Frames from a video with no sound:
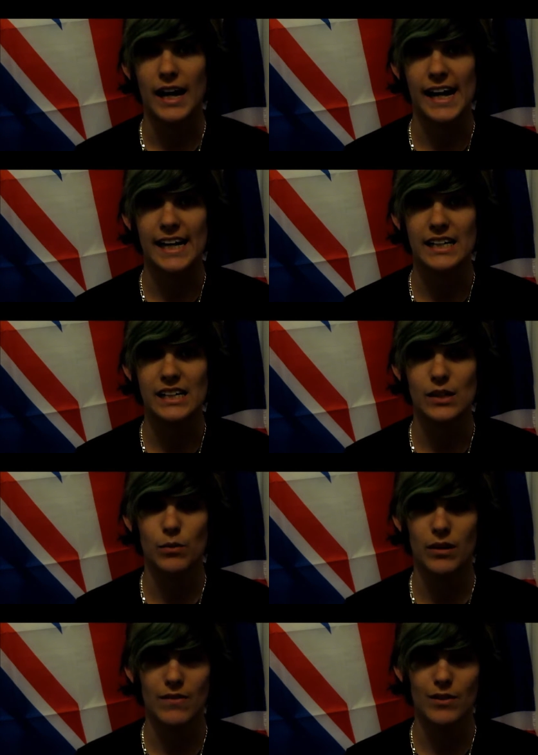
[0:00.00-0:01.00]
I did
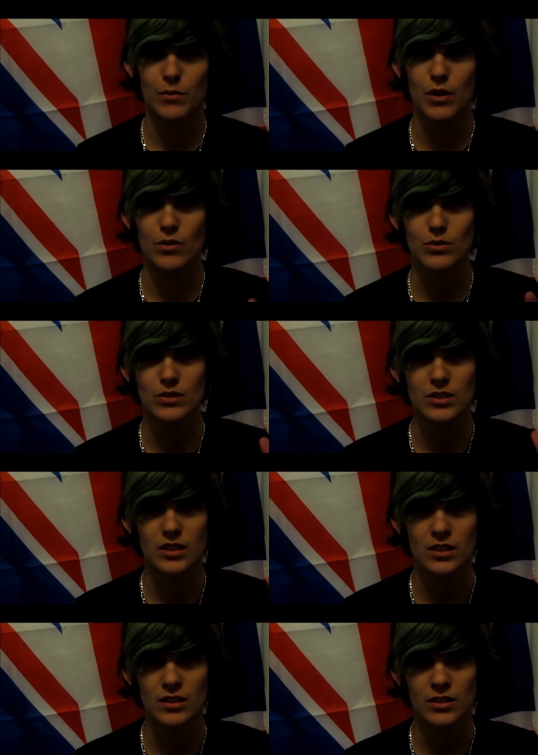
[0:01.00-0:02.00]
one of the most
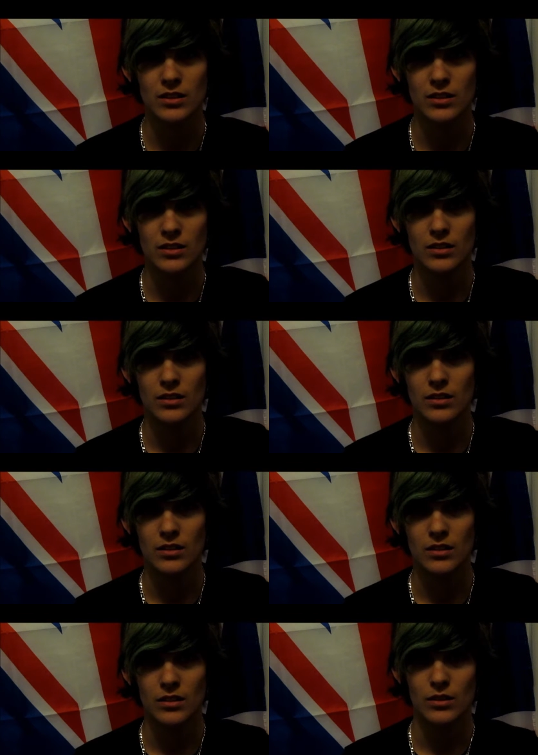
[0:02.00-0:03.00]

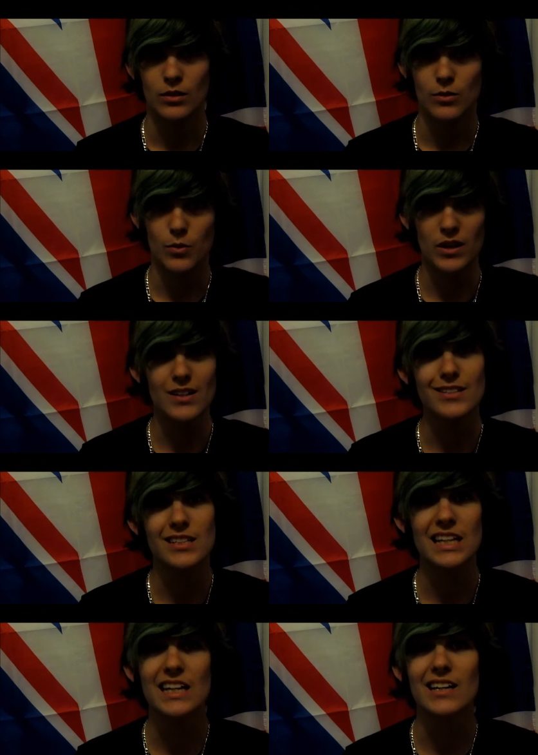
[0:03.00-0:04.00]
weirdest
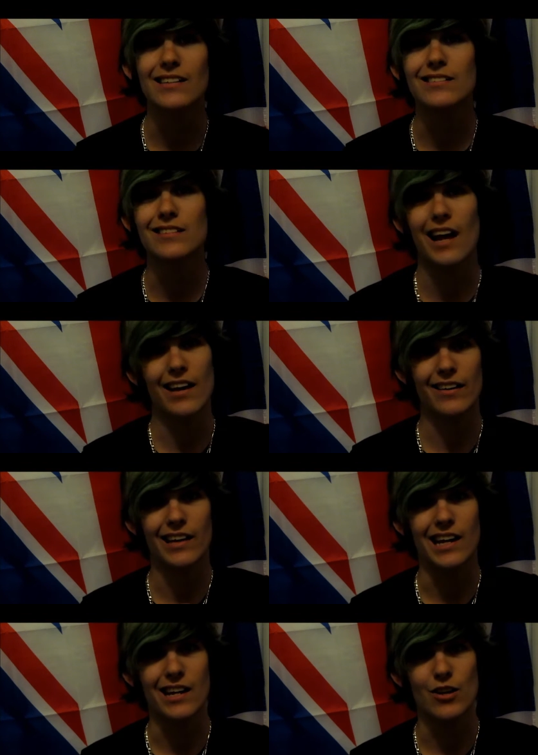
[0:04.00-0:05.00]
things that
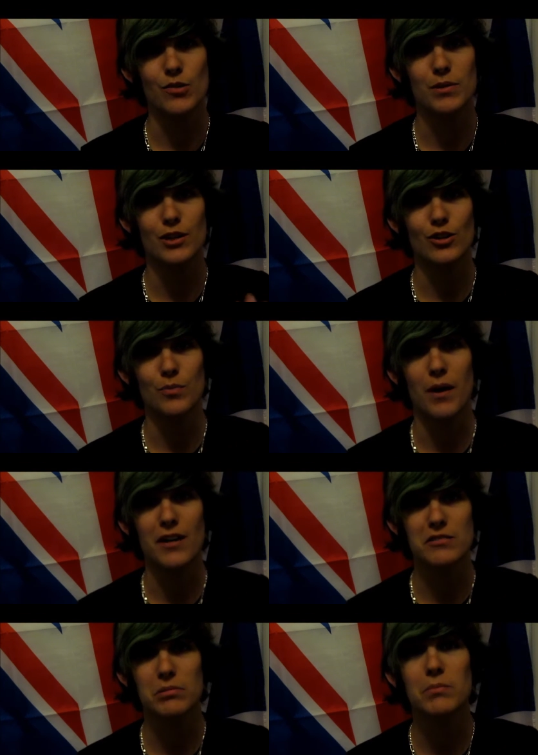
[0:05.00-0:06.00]
a human could
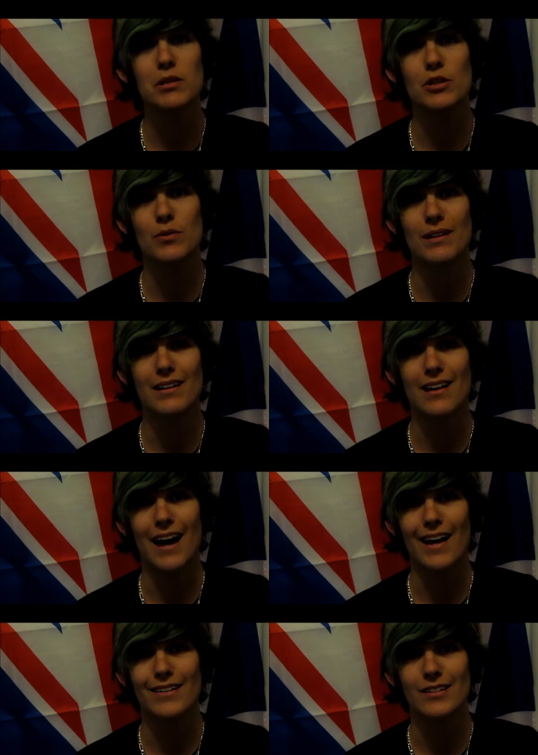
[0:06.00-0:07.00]
possibly be doing
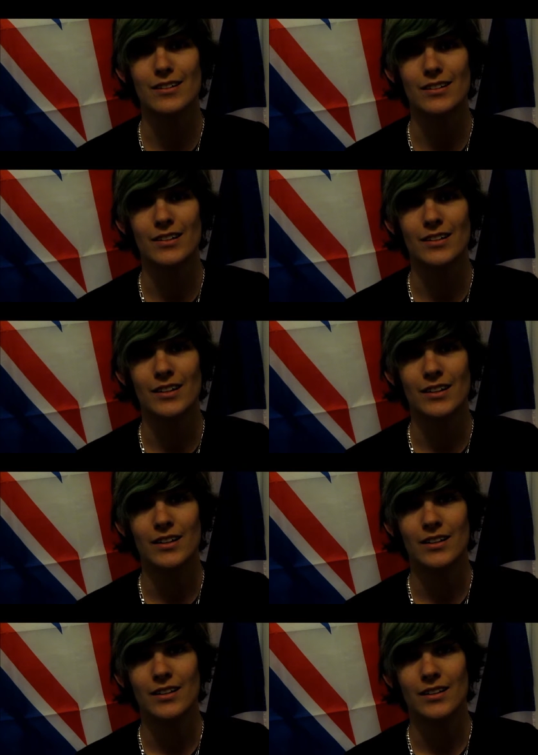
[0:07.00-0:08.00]
at
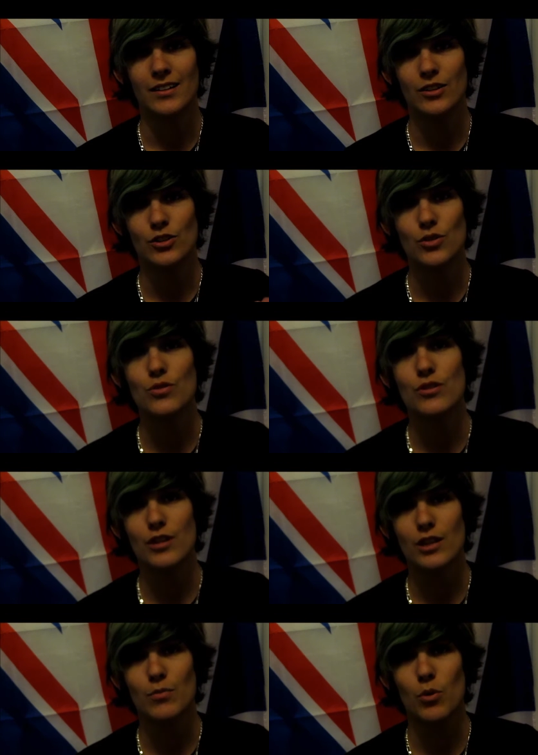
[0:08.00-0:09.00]
2:30
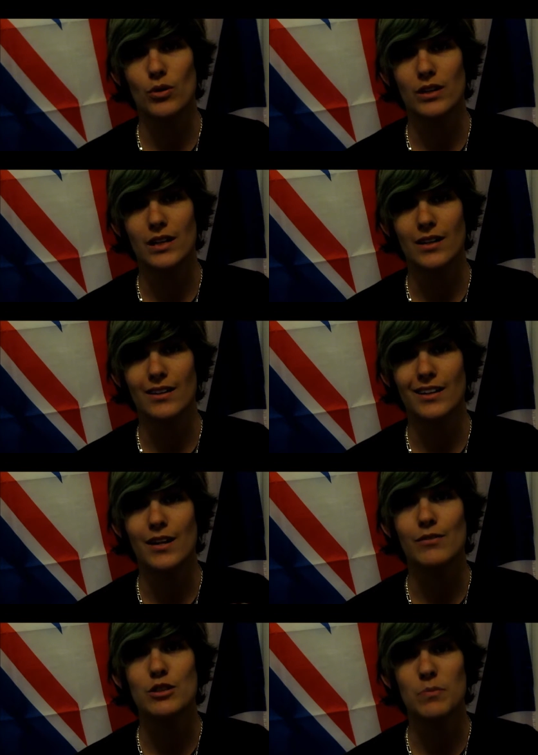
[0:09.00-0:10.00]
in the morning in a
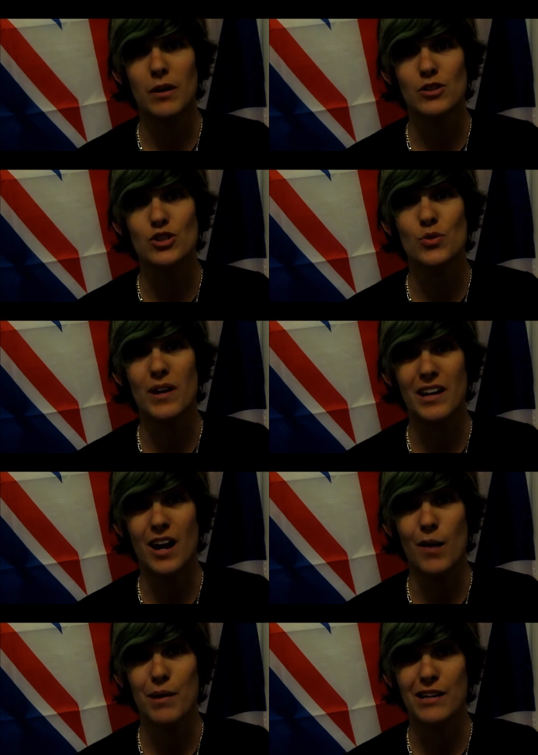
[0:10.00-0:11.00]
response to a
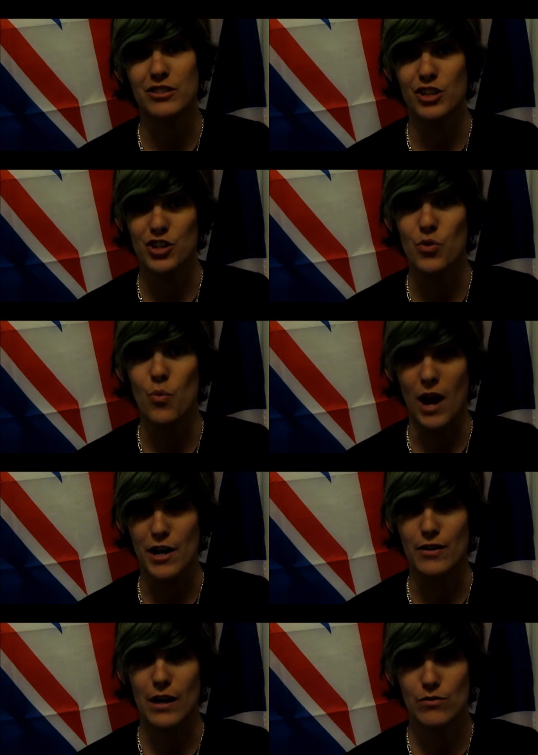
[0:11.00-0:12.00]
cop asking you why
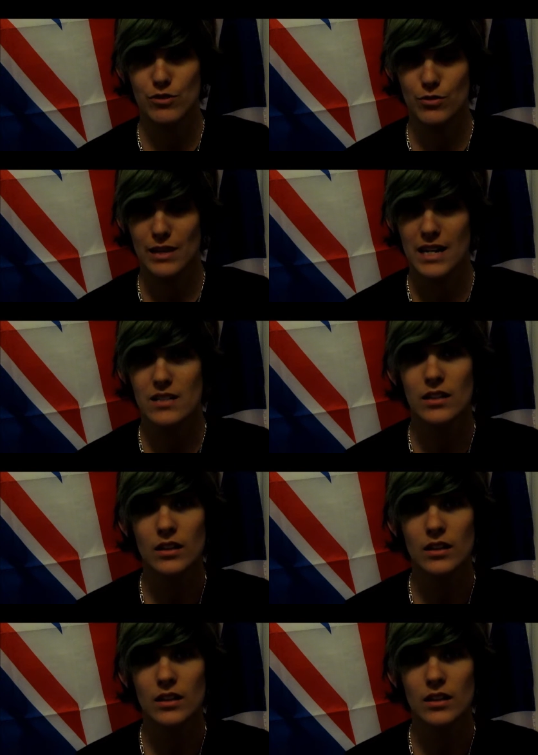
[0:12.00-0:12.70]
you're out so late.